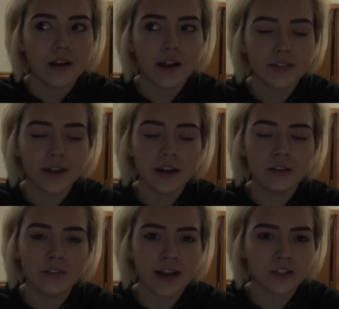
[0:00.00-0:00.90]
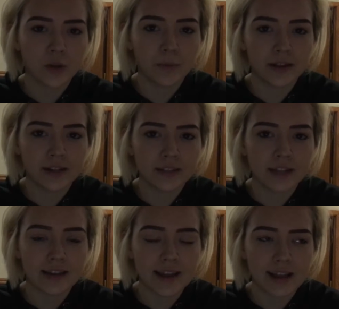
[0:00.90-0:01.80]
And the kind of exoplanets
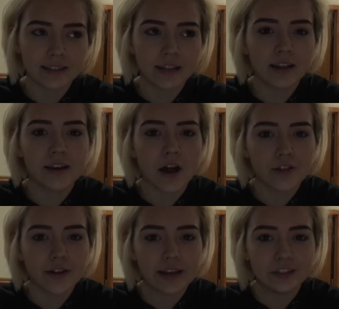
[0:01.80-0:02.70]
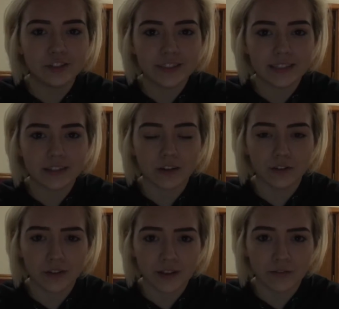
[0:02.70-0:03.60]
that NASA and other agencies are
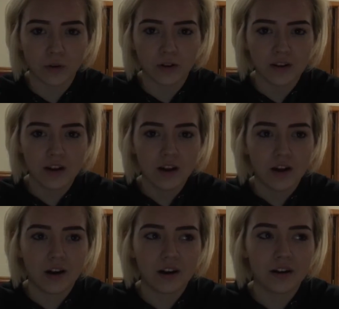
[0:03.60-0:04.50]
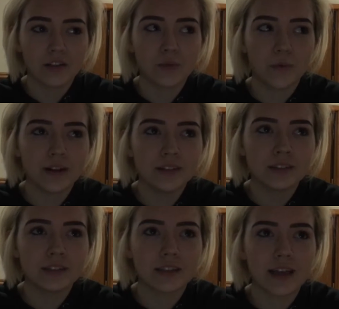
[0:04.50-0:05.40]
looking for are the
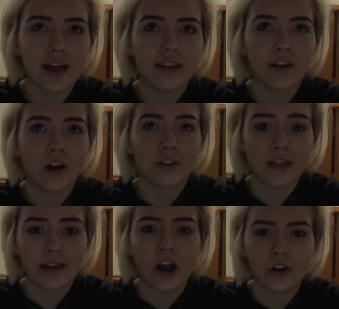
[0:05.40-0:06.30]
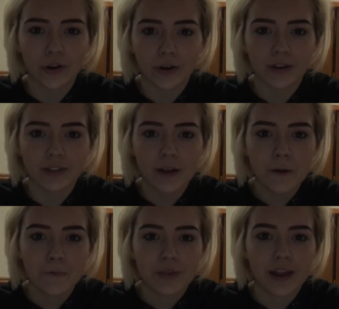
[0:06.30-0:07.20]
ones that are like our Earth
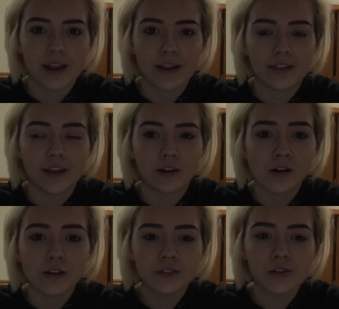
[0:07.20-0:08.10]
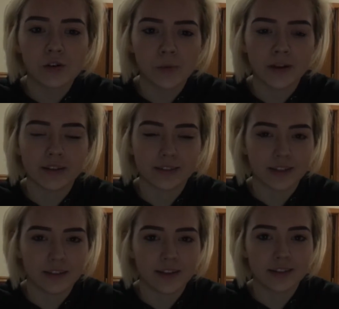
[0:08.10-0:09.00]
and that are also orbiting a
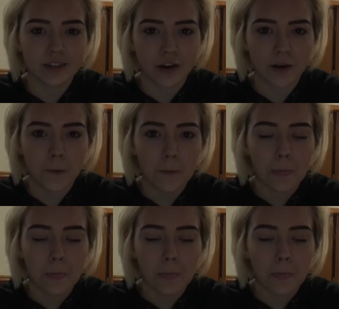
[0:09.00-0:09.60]
sun-like star,